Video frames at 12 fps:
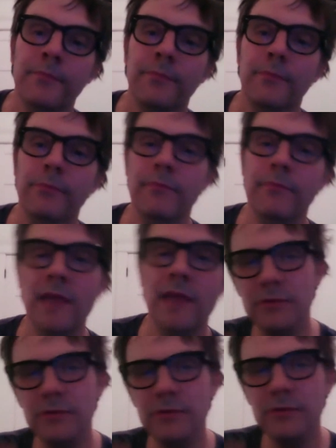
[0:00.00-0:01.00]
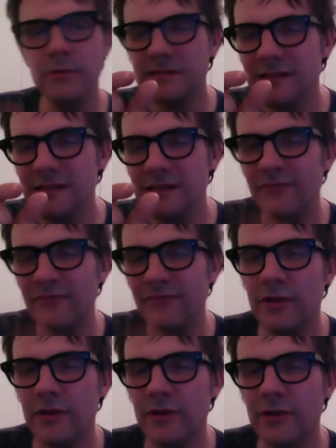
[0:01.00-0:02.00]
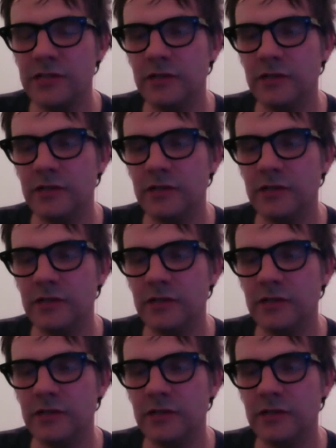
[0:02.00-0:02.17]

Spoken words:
Maybe with a slight variation